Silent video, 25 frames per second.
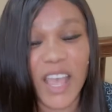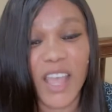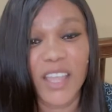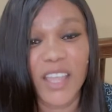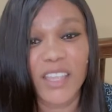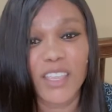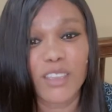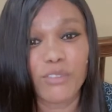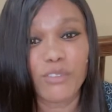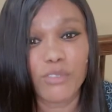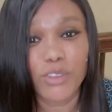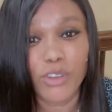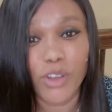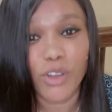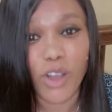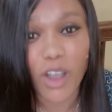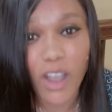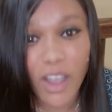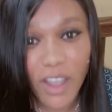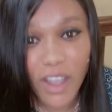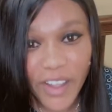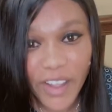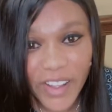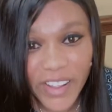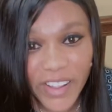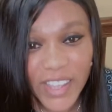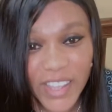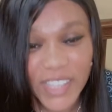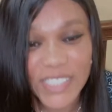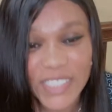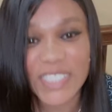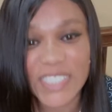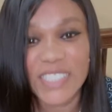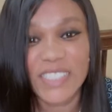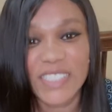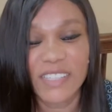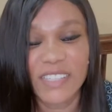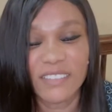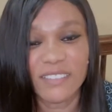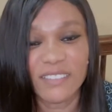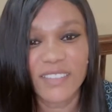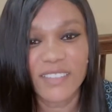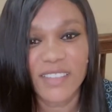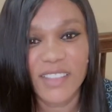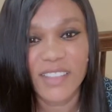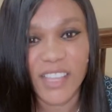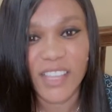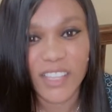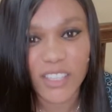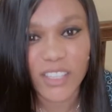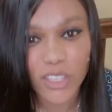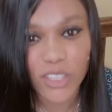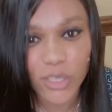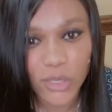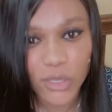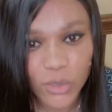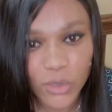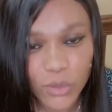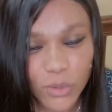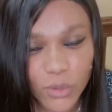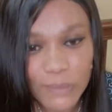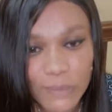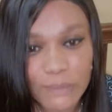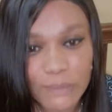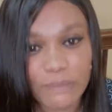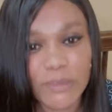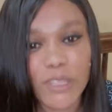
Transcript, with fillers: and give you a hug and say thank you